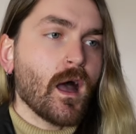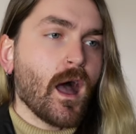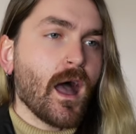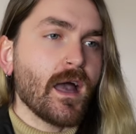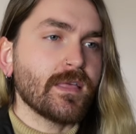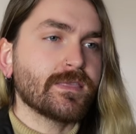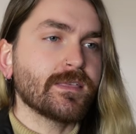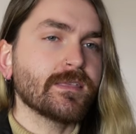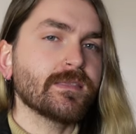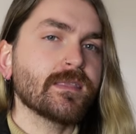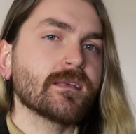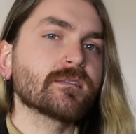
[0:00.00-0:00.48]

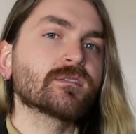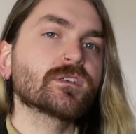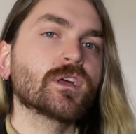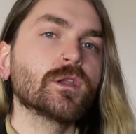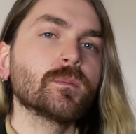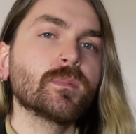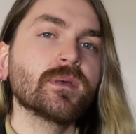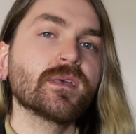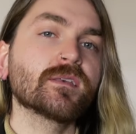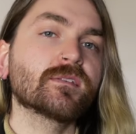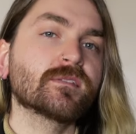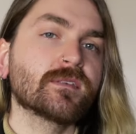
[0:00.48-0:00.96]
I think that's
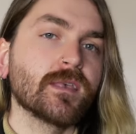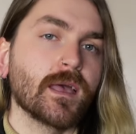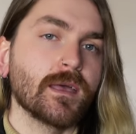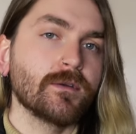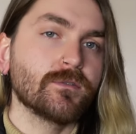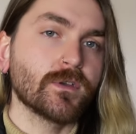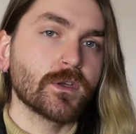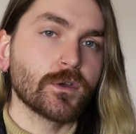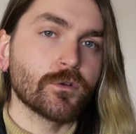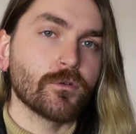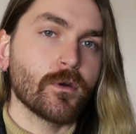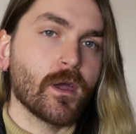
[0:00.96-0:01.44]
gonna be a
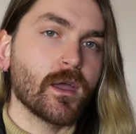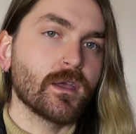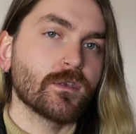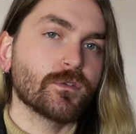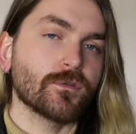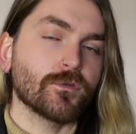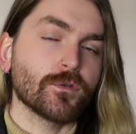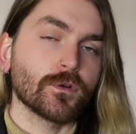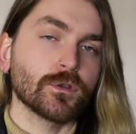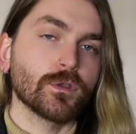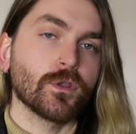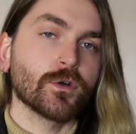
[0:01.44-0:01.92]
saving
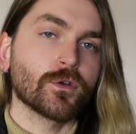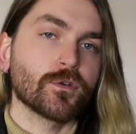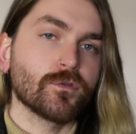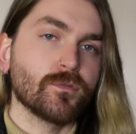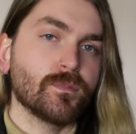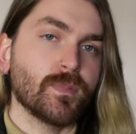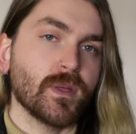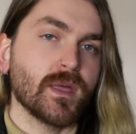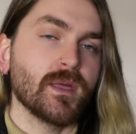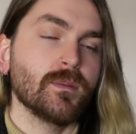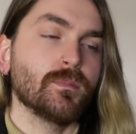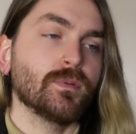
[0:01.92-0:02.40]
grace for a lot
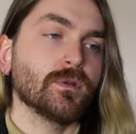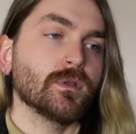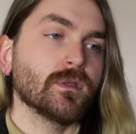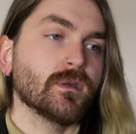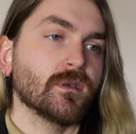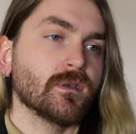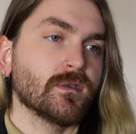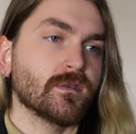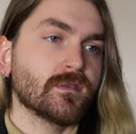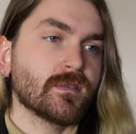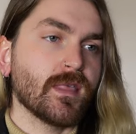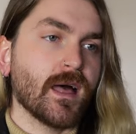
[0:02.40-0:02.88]
of people,
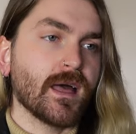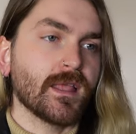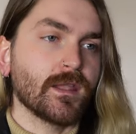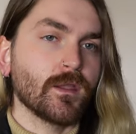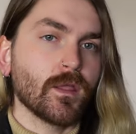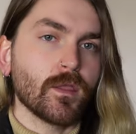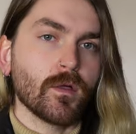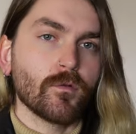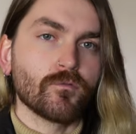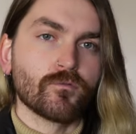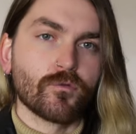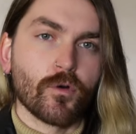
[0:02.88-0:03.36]
is that
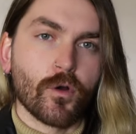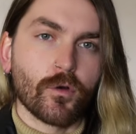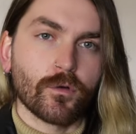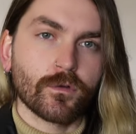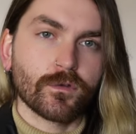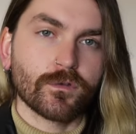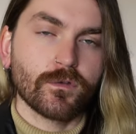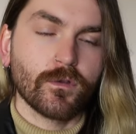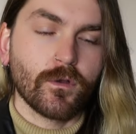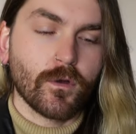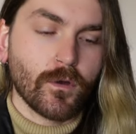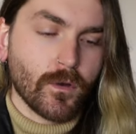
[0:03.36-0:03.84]

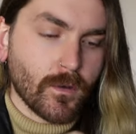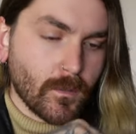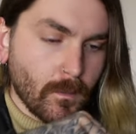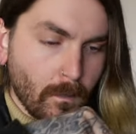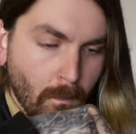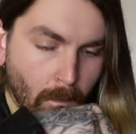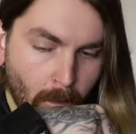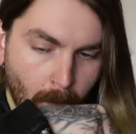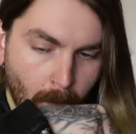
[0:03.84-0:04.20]
rose note,